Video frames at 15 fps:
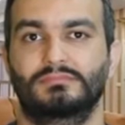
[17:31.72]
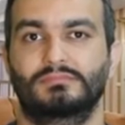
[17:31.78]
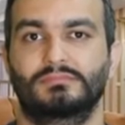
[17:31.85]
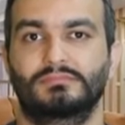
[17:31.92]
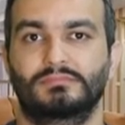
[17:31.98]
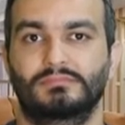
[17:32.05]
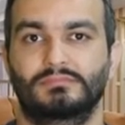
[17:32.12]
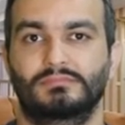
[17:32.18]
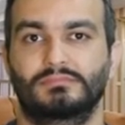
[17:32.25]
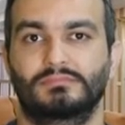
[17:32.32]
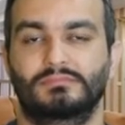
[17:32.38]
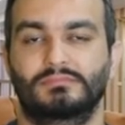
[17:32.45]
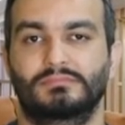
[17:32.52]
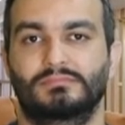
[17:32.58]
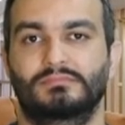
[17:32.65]

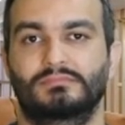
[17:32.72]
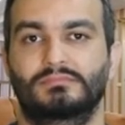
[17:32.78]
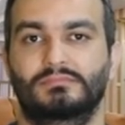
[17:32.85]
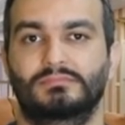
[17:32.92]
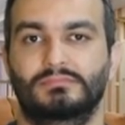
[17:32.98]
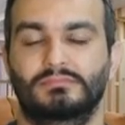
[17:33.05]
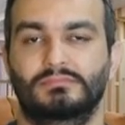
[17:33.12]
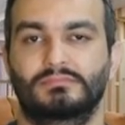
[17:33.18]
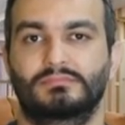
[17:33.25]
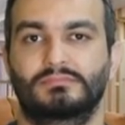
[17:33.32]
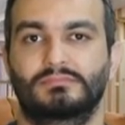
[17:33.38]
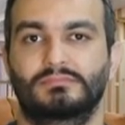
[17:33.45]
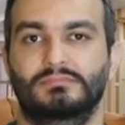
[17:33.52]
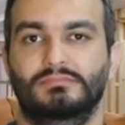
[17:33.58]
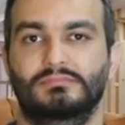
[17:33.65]

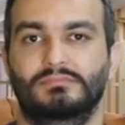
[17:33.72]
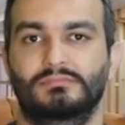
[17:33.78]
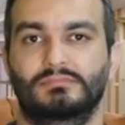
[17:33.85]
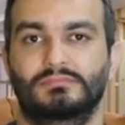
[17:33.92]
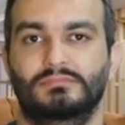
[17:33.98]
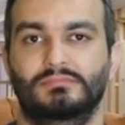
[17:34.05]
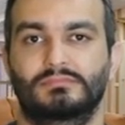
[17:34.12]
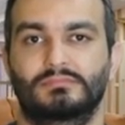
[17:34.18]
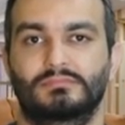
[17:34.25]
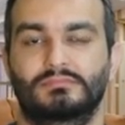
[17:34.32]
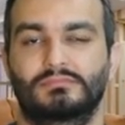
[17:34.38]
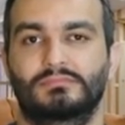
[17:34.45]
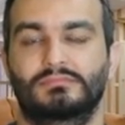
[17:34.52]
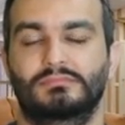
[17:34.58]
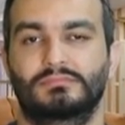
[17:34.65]

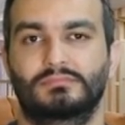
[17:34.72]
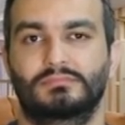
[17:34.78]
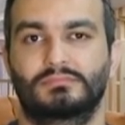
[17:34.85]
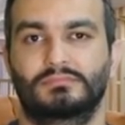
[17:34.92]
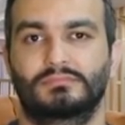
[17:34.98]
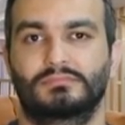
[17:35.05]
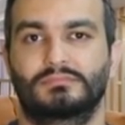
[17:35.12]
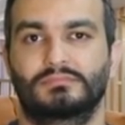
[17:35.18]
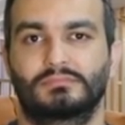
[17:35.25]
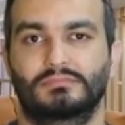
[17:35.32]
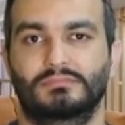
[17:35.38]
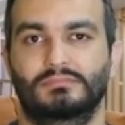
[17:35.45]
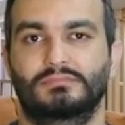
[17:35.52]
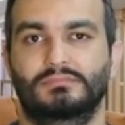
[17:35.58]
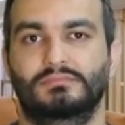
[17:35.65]

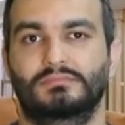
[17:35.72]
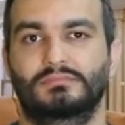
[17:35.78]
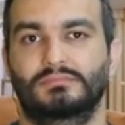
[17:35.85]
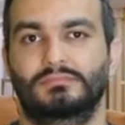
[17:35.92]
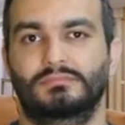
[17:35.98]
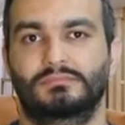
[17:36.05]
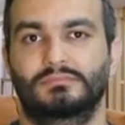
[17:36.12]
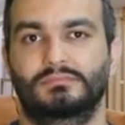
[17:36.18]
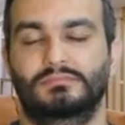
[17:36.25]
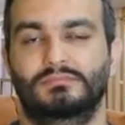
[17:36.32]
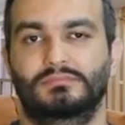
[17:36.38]
(not speaking)